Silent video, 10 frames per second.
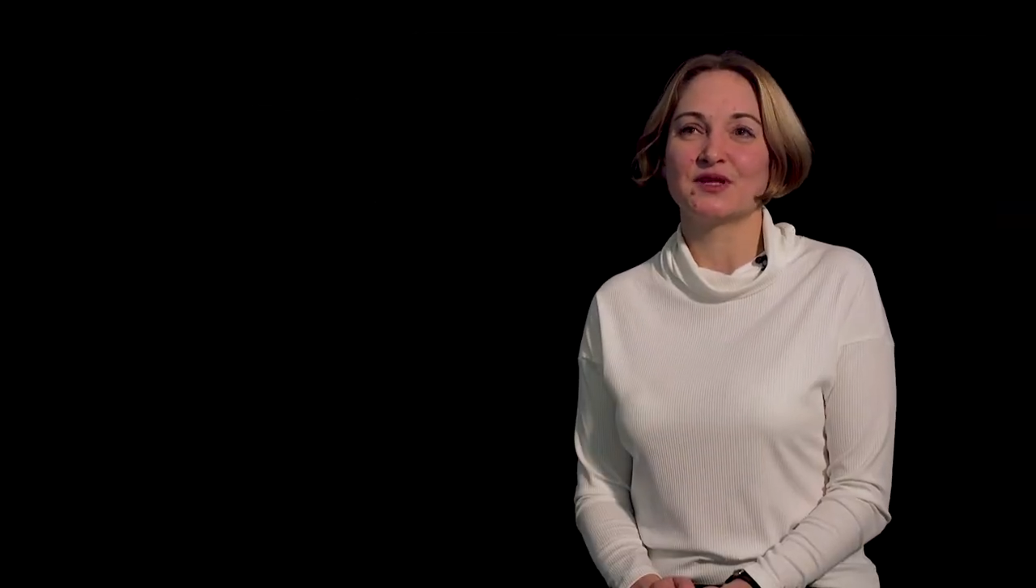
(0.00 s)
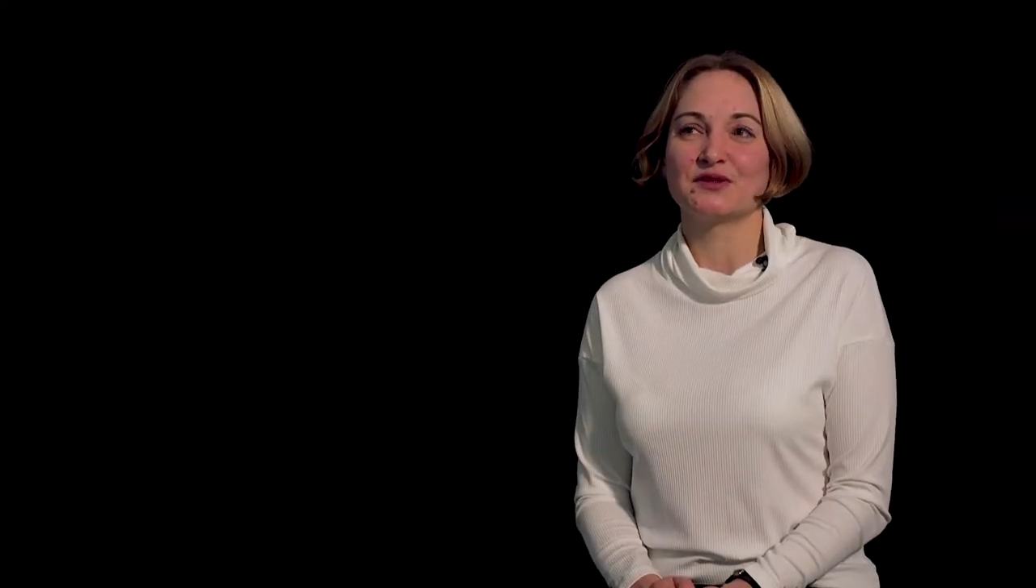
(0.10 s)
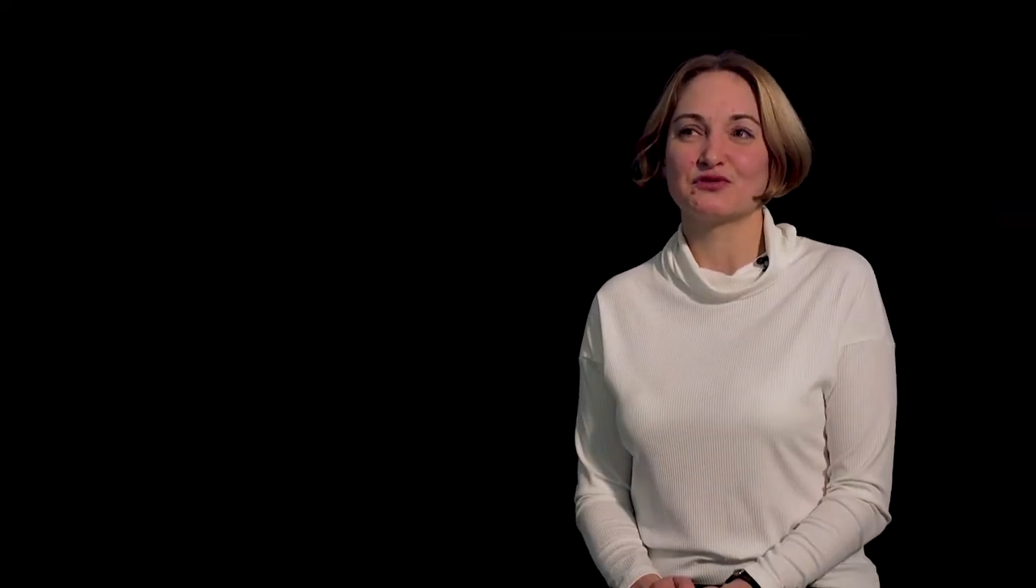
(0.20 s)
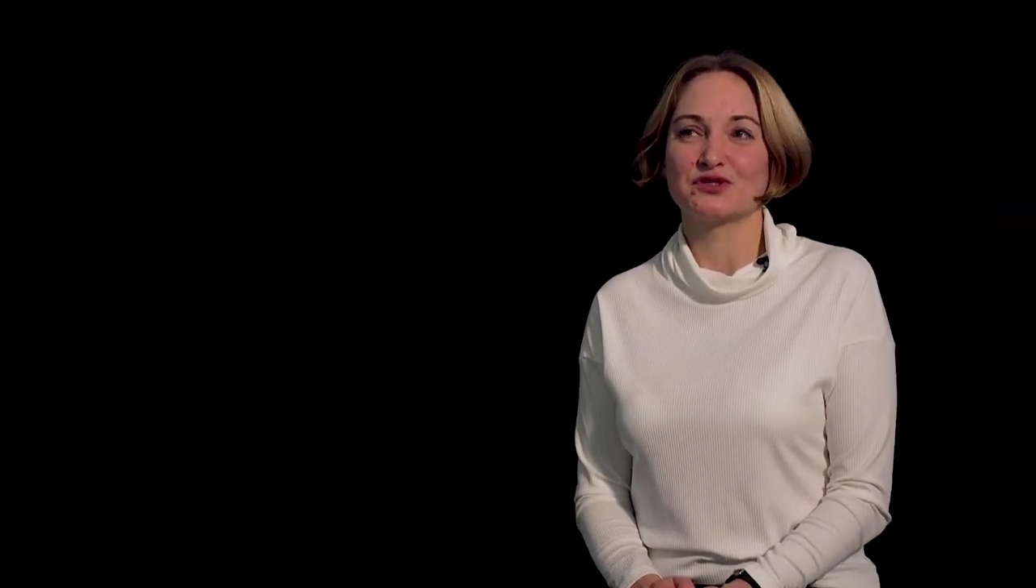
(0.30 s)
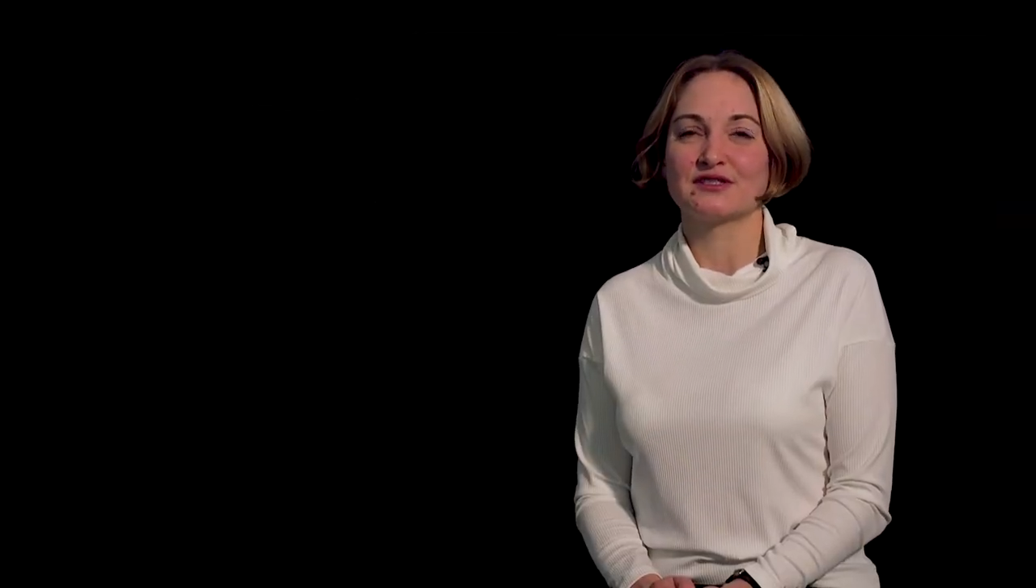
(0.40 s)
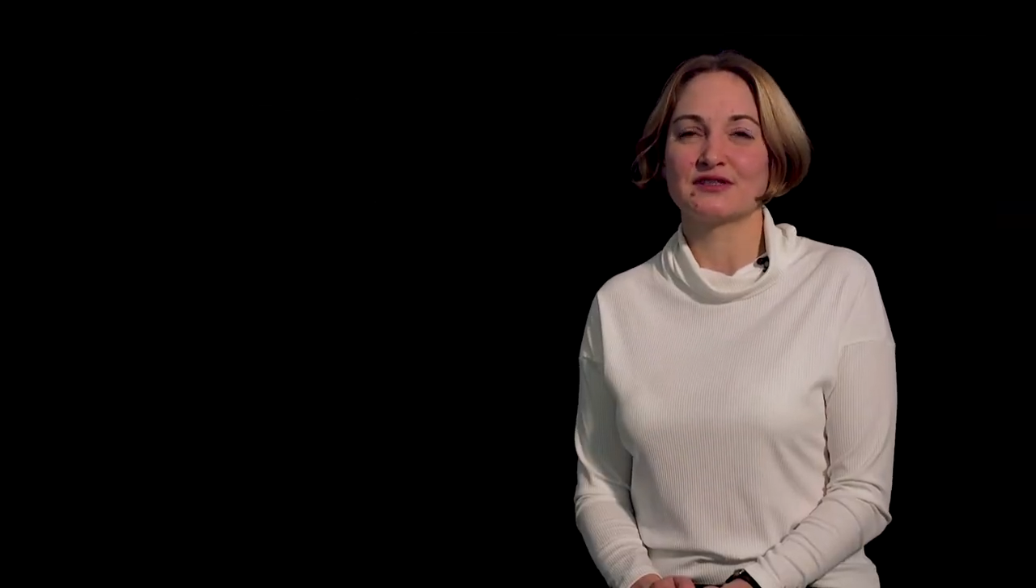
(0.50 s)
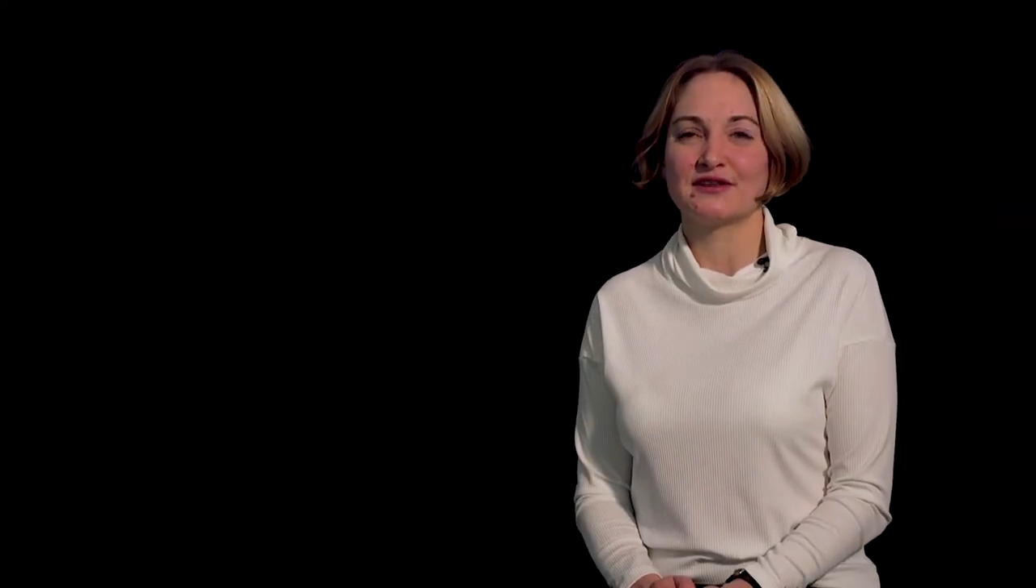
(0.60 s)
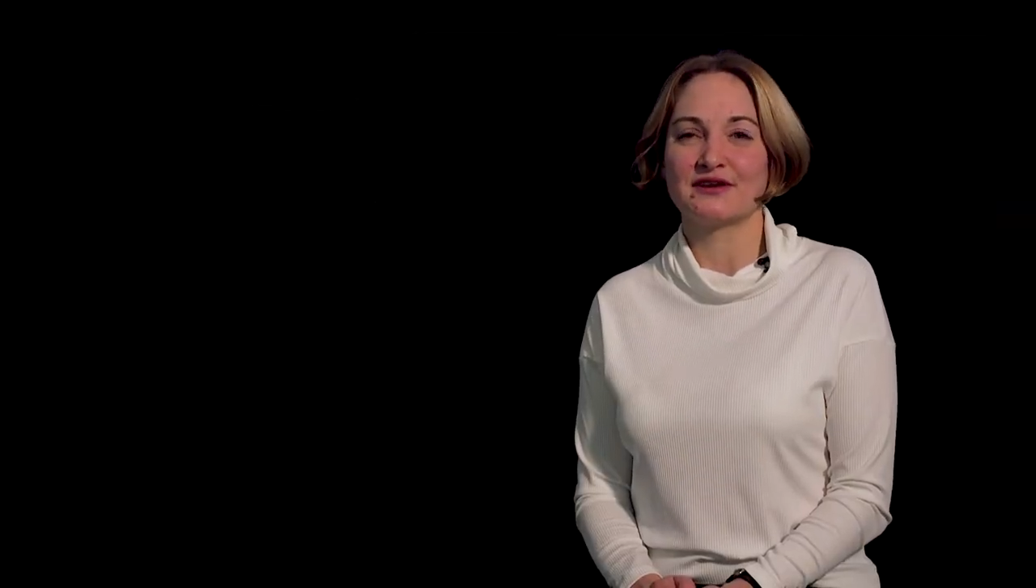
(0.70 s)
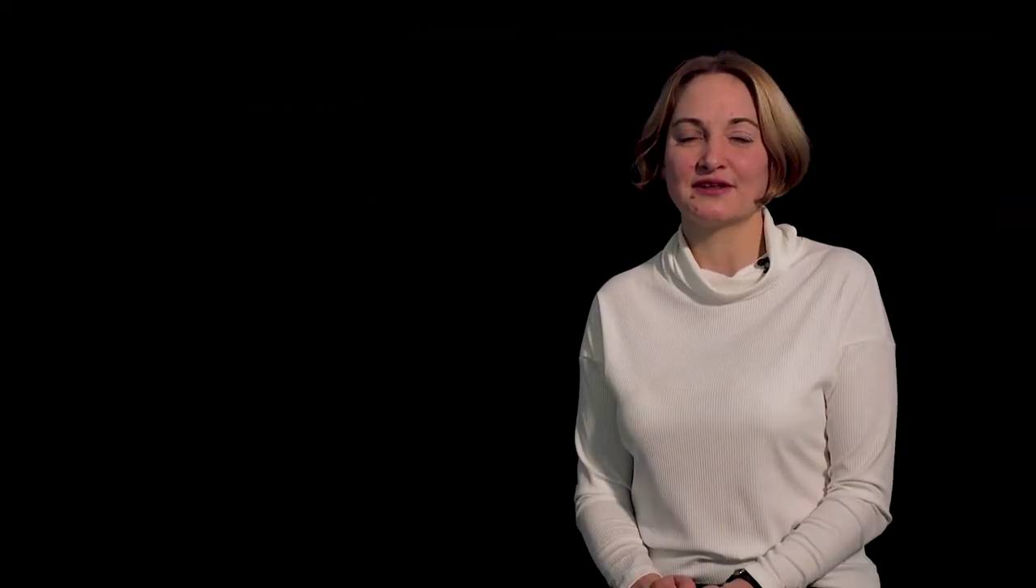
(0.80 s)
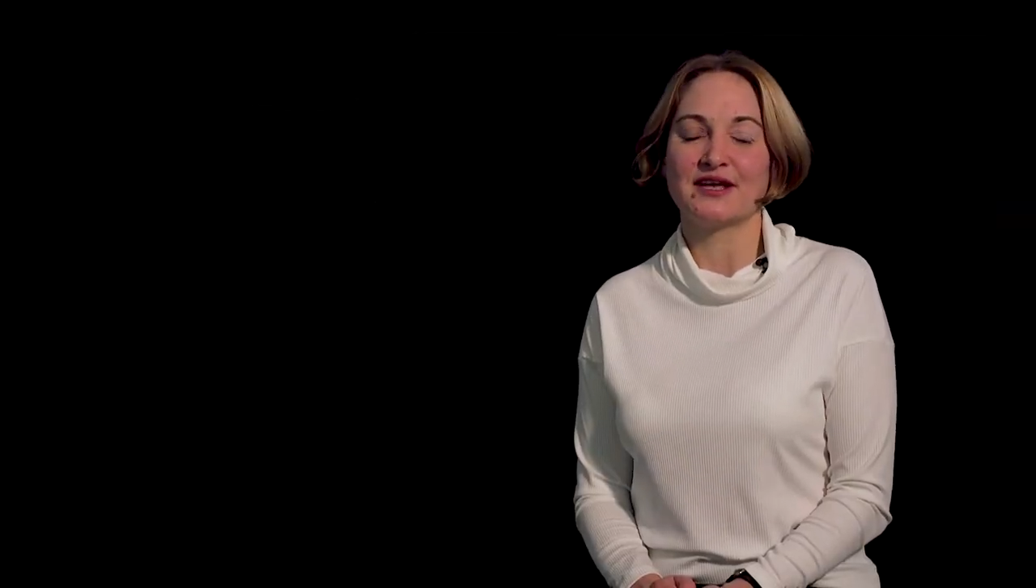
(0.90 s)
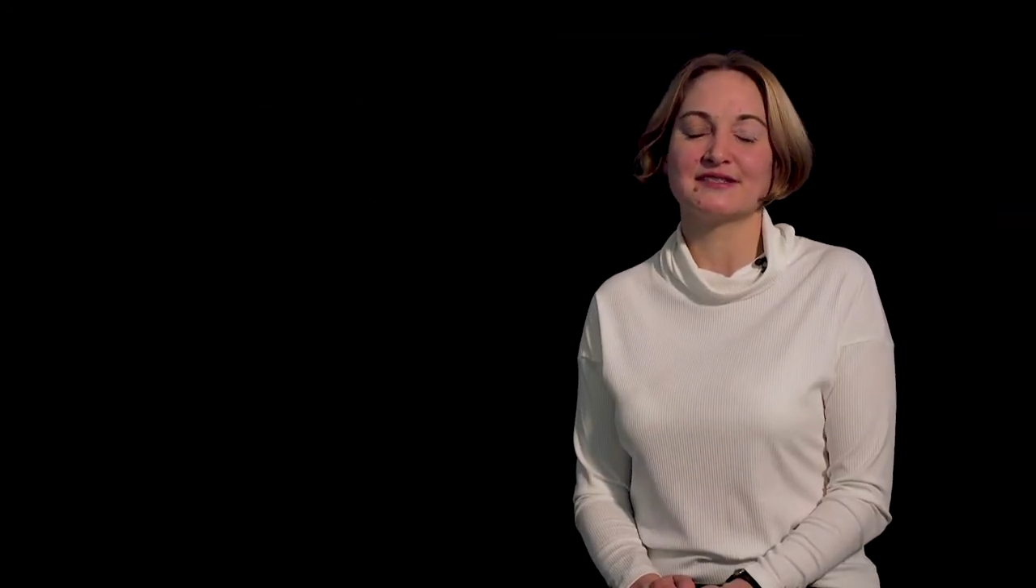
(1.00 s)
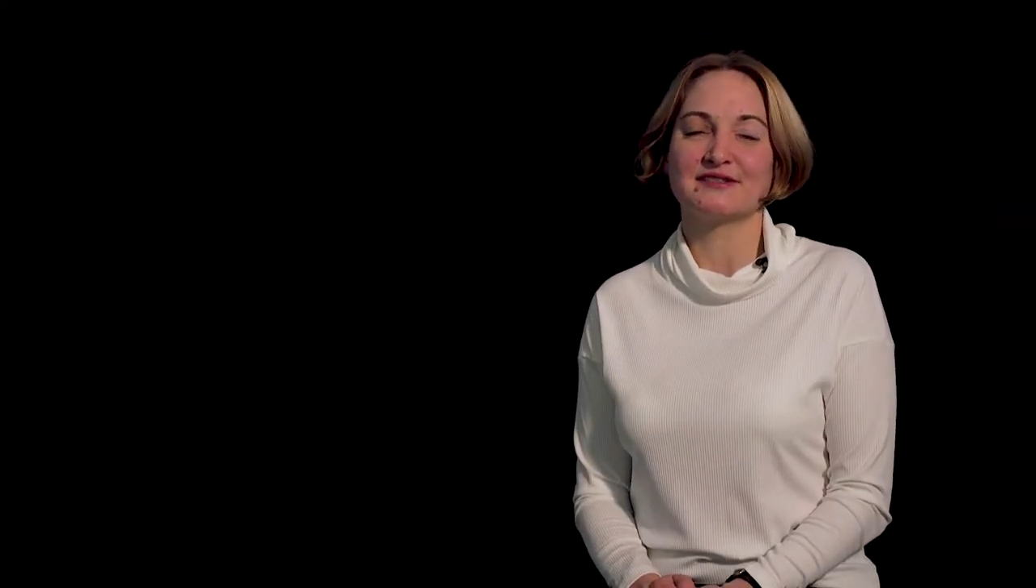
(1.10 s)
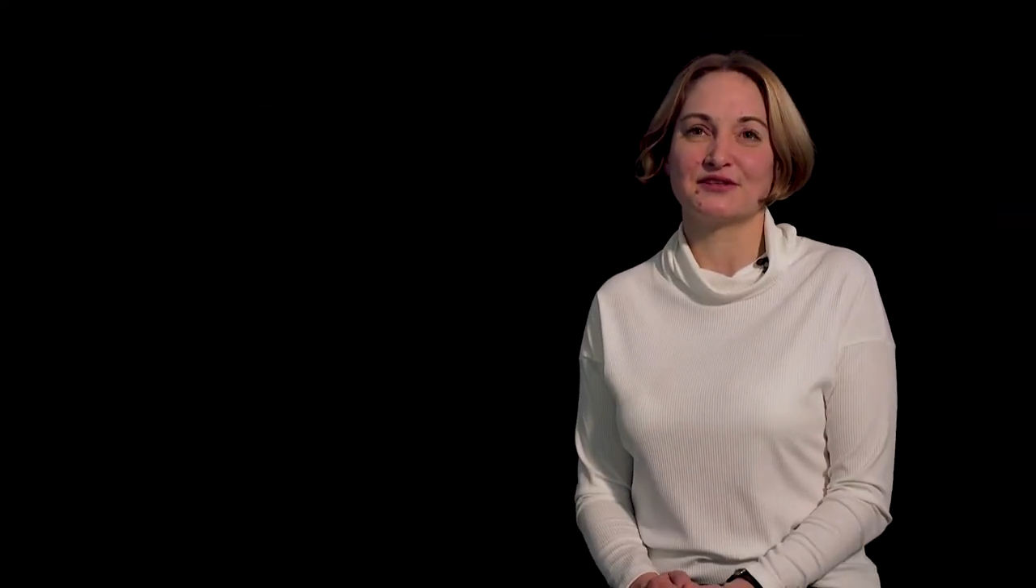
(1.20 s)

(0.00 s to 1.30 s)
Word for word: it was organized